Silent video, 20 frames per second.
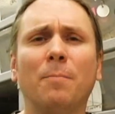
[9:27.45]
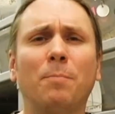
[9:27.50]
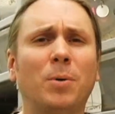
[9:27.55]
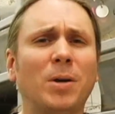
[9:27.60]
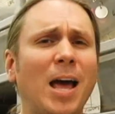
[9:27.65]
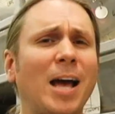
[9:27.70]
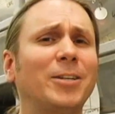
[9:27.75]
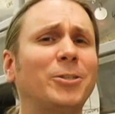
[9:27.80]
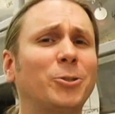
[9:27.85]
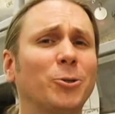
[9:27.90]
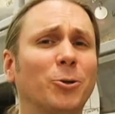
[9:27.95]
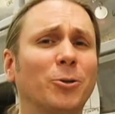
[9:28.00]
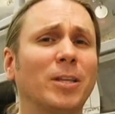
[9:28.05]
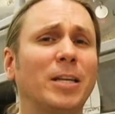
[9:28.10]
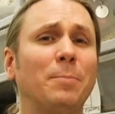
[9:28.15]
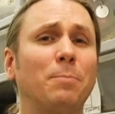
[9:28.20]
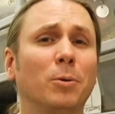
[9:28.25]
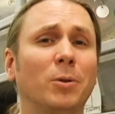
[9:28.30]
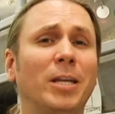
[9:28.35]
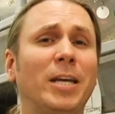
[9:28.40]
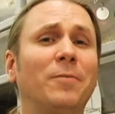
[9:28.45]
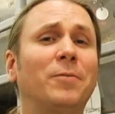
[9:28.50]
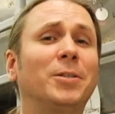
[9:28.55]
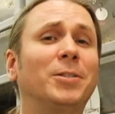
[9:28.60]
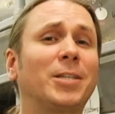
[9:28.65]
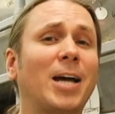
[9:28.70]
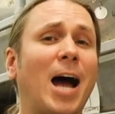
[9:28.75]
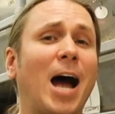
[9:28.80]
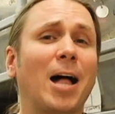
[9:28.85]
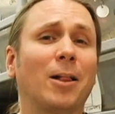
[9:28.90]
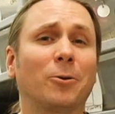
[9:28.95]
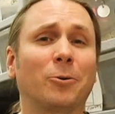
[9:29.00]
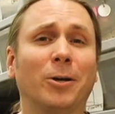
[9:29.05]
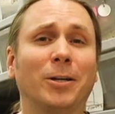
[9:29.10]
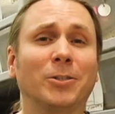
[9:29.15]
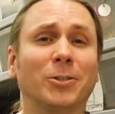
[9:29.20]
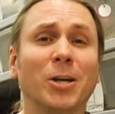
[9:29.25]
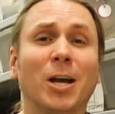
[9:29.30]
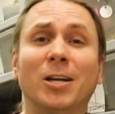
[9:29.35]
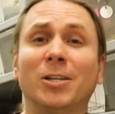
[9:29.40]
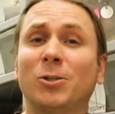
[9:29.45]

but I certainly believe in tolerance.